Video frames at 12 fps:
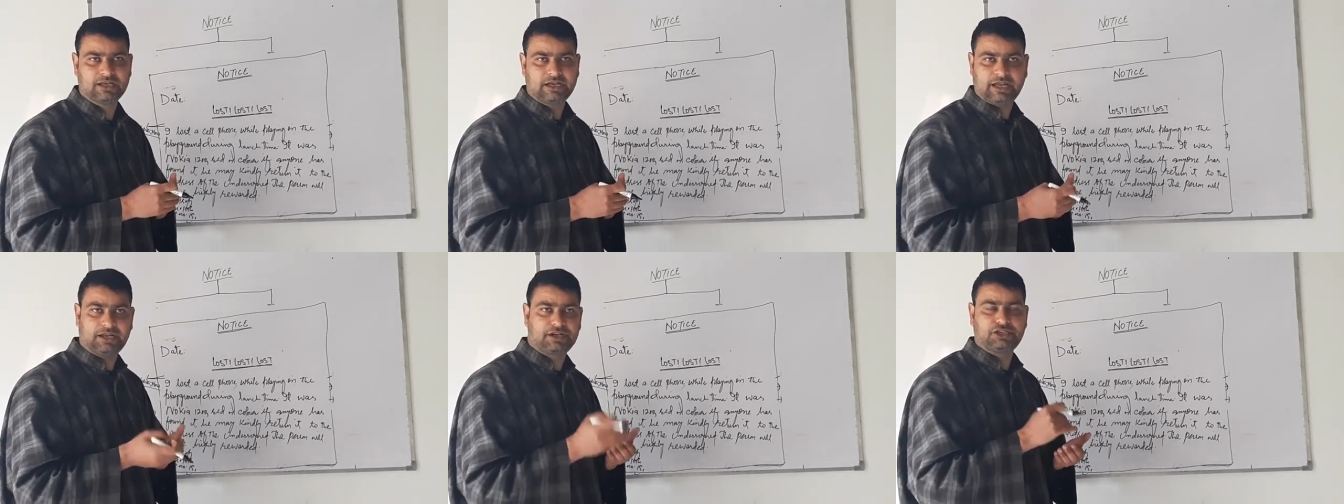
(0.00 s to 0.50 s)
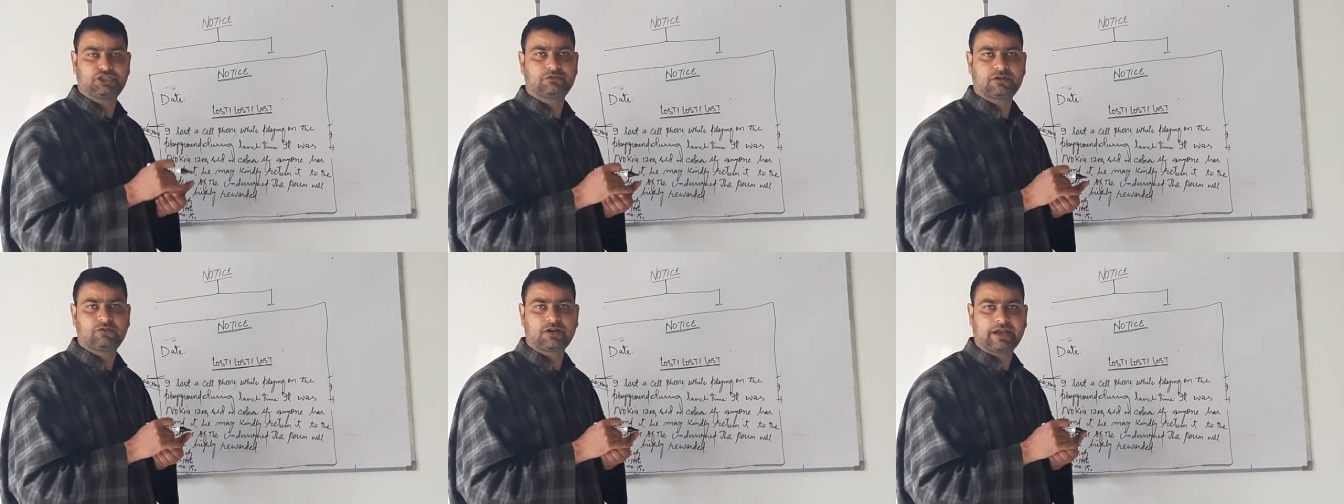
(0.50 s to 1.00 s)
enrich
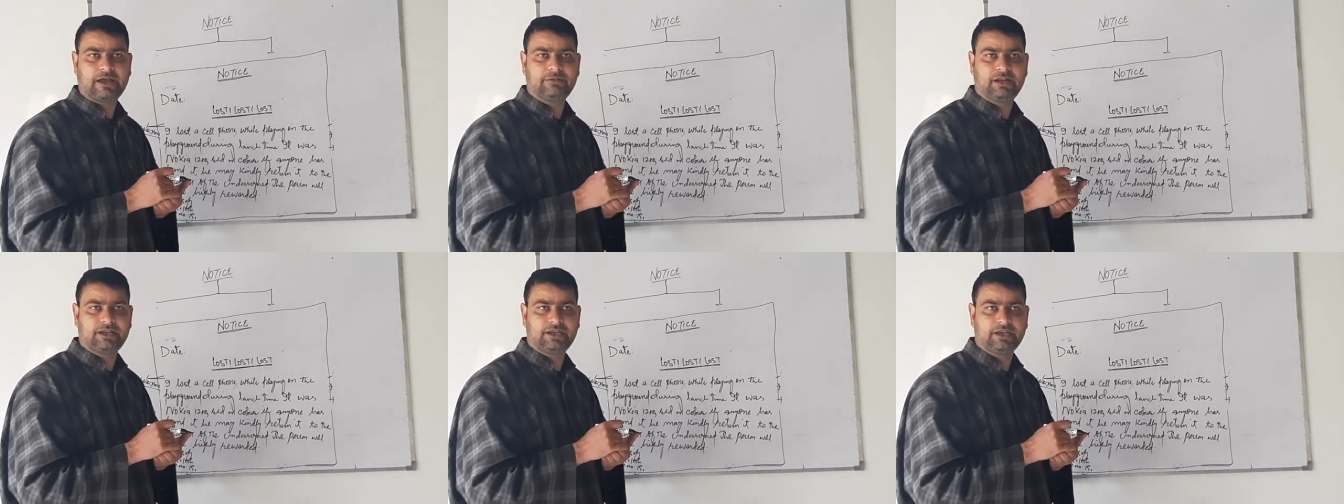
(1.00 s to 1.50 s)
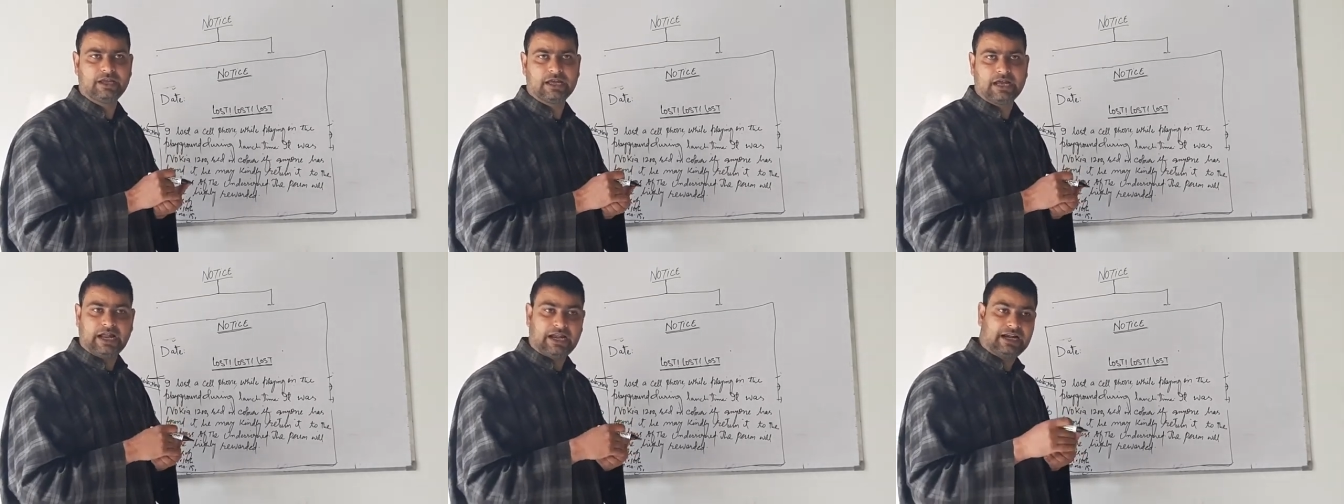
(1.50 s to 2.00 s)
your vocabulary,
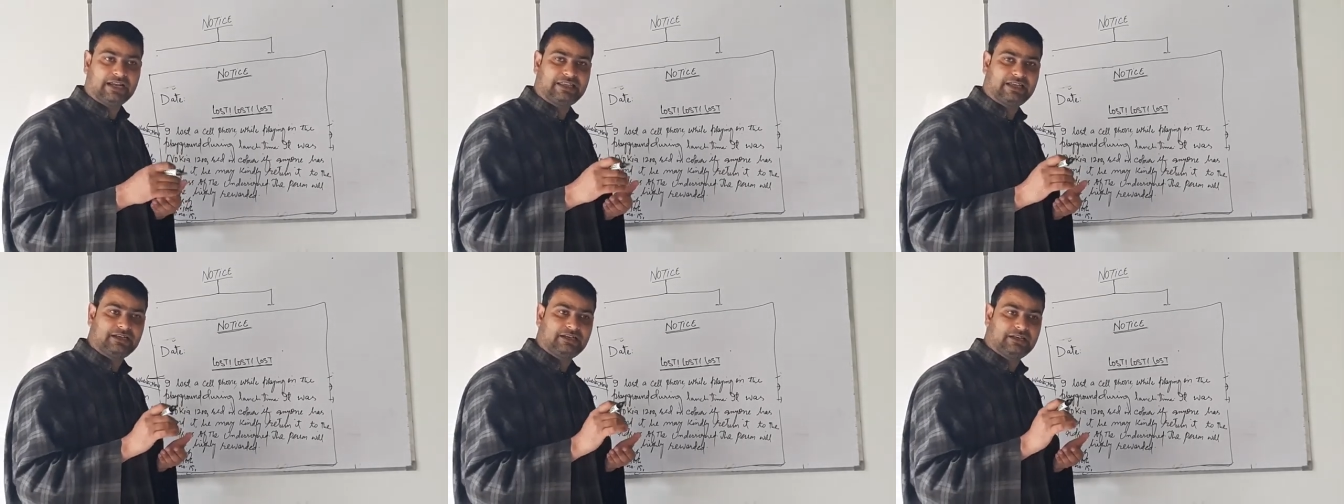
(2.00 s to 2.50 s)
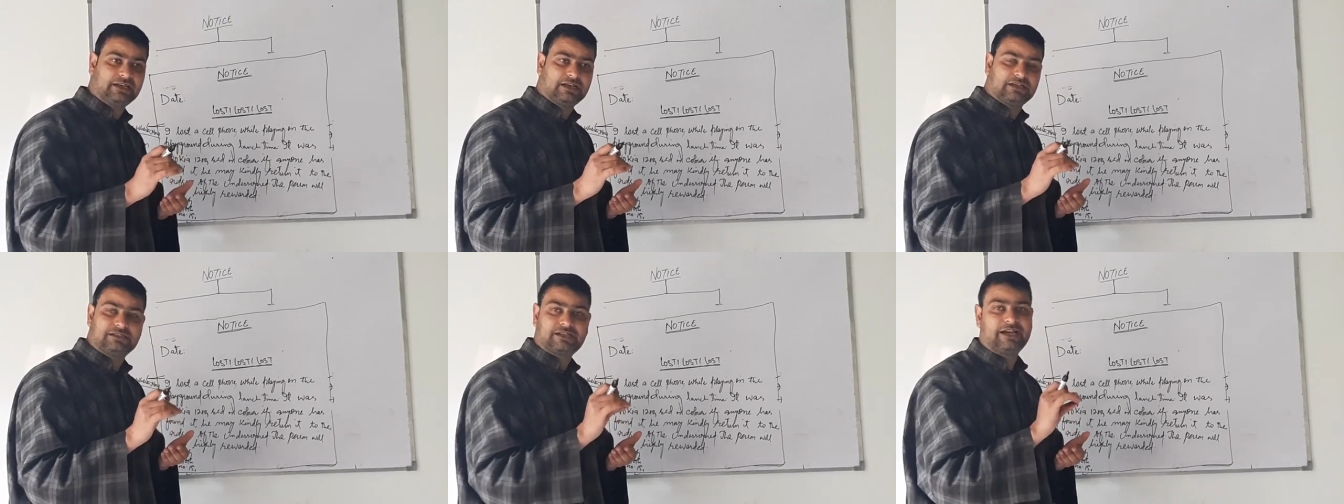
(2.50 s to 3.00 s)
and then
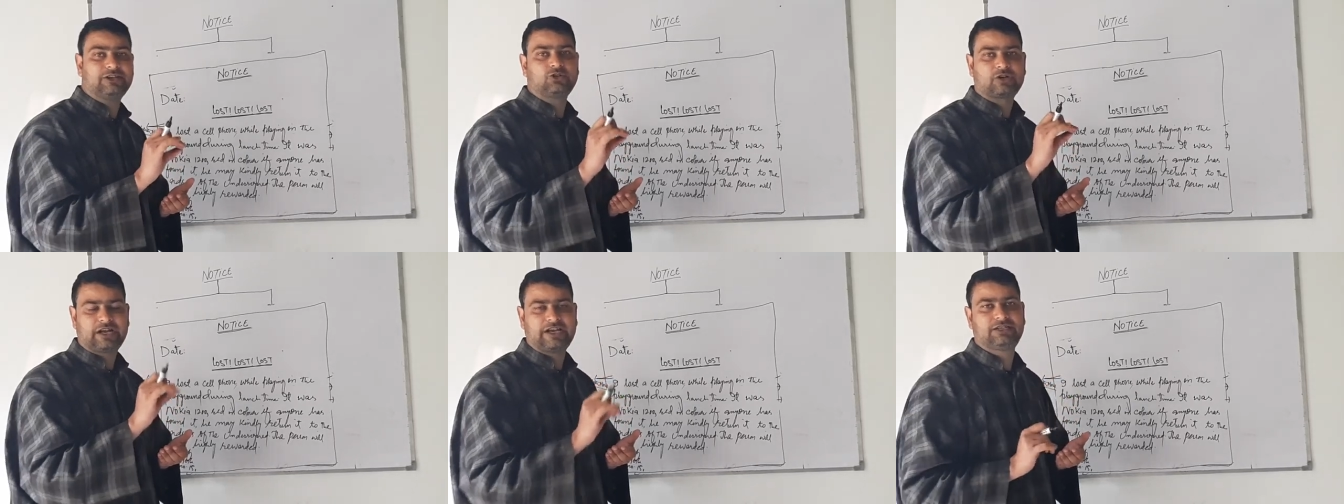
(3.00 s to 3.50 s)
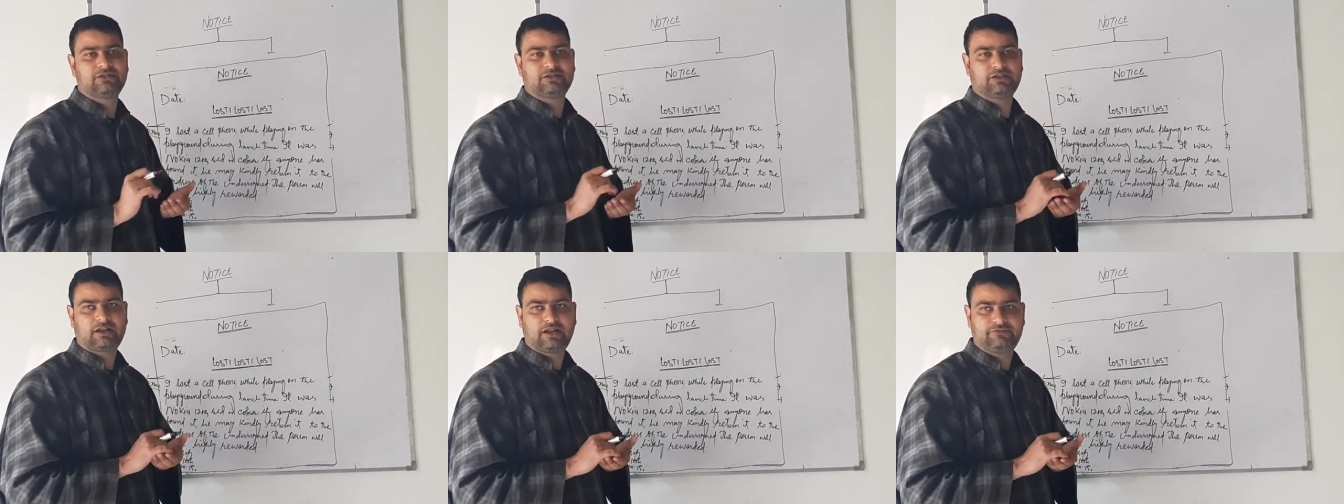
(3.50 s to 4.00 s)
try to write on
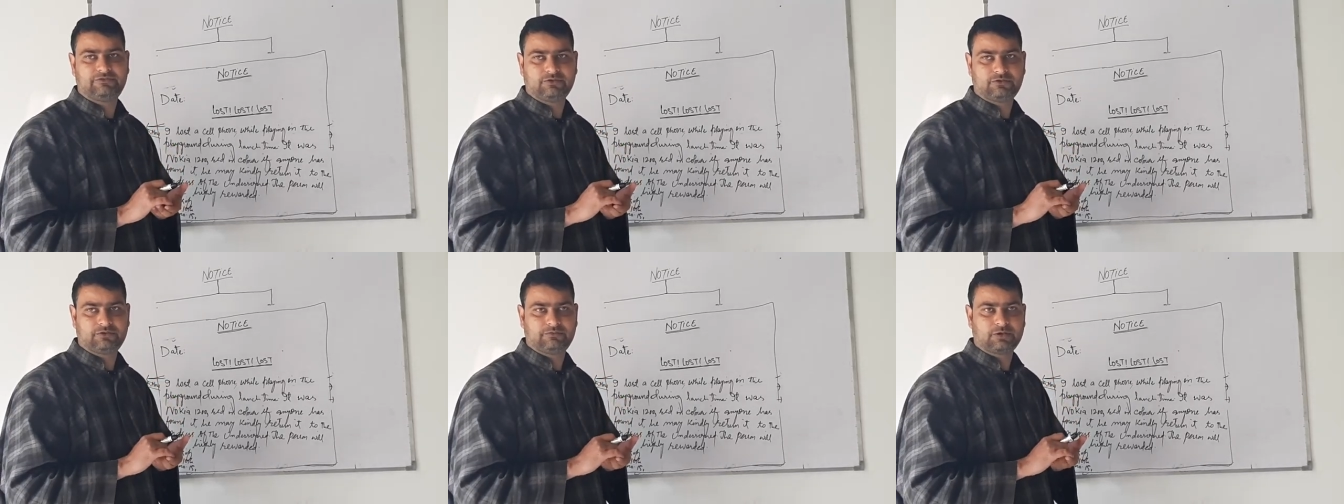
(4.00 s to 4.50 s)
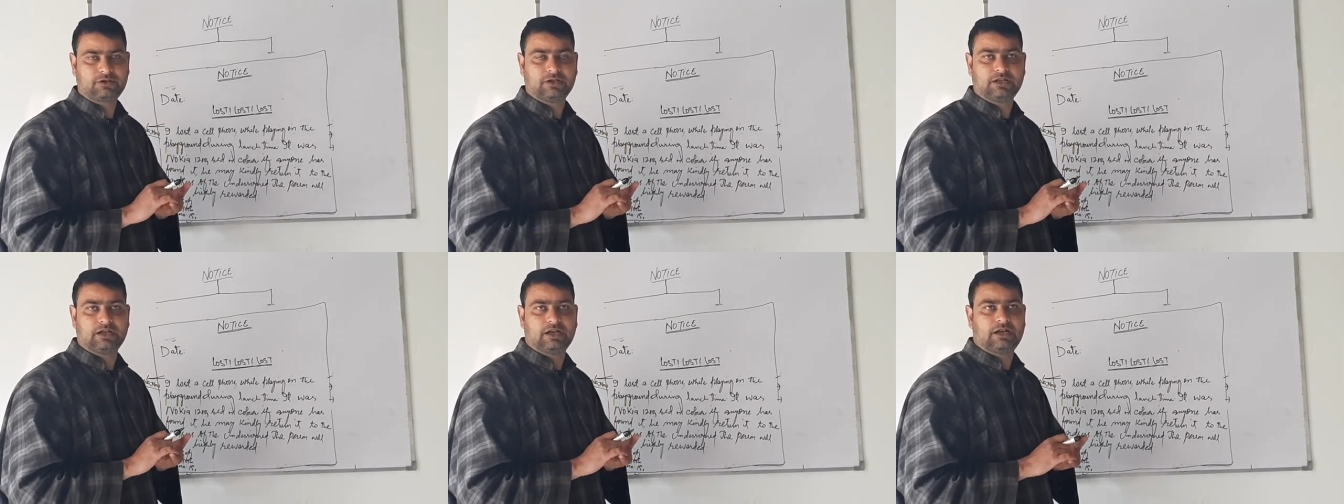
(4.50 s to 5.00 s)
the rough
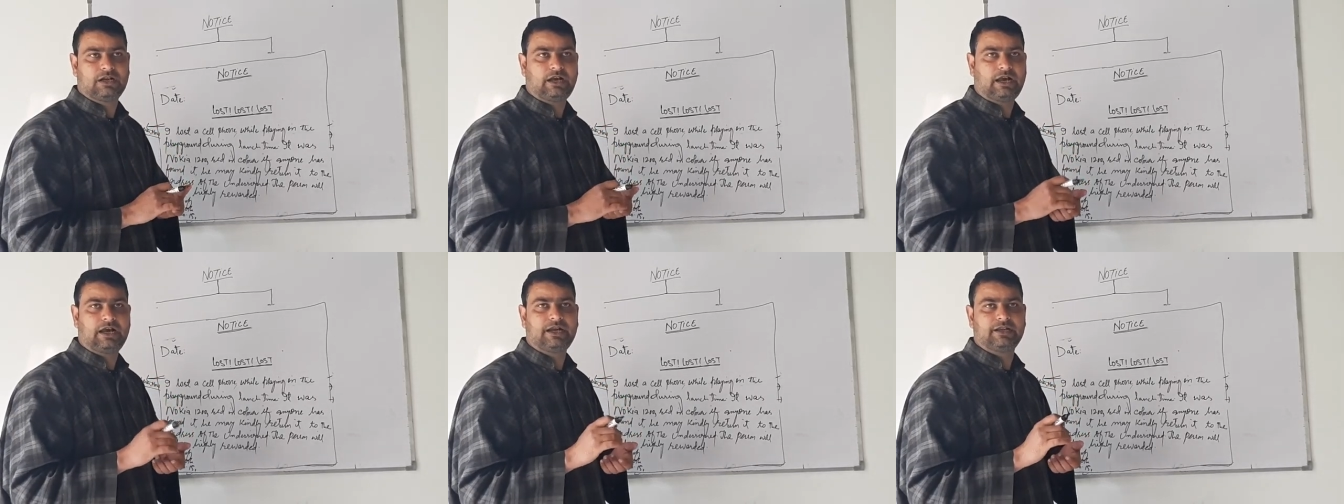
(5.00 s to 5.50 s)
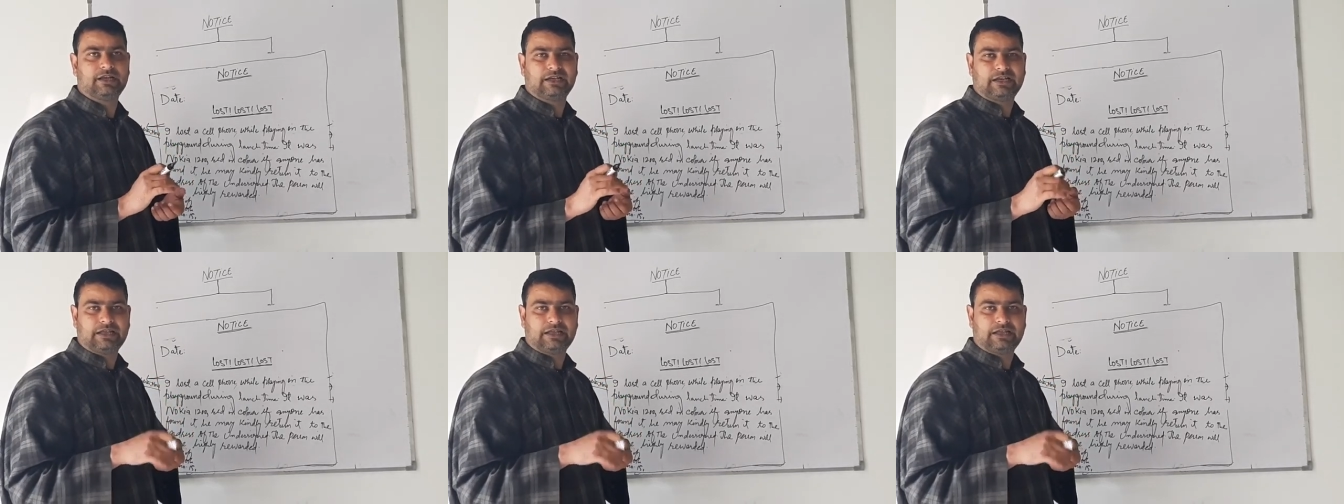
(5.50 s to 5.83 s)
notebook. And